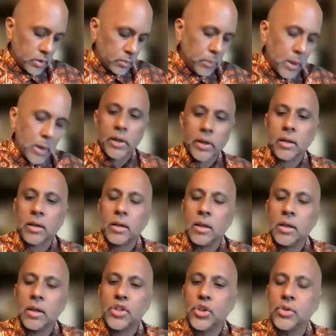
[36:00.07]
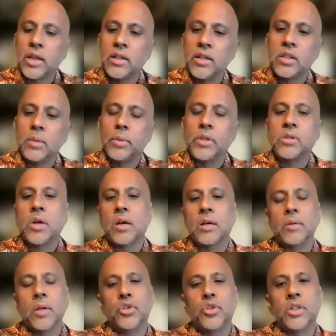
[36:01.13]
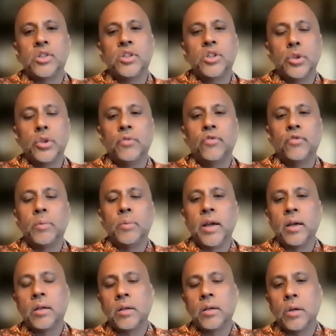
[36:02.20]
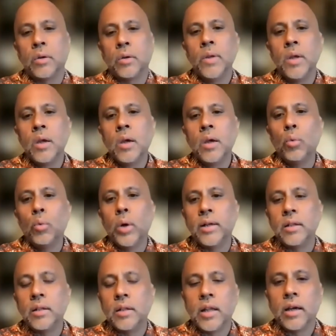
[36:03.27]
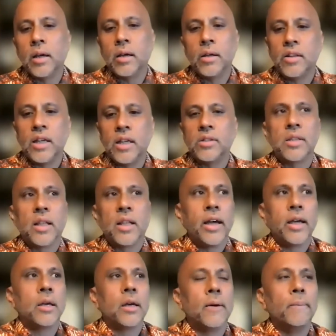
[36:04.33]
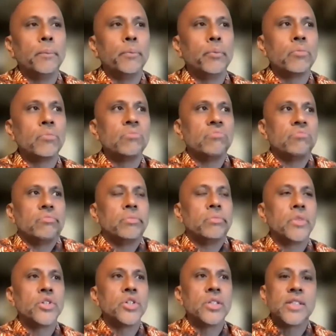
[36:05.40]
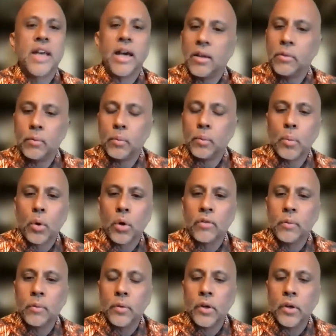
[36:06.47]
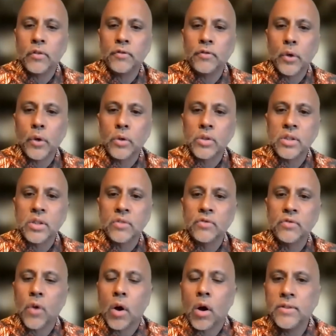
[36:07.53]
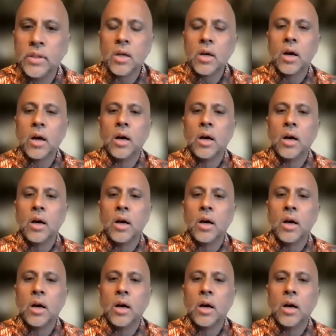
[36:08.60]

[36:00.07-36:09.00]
public issues that need to be t addressed too, from like, you know, one, like things like um, just getting more uh, folks involved.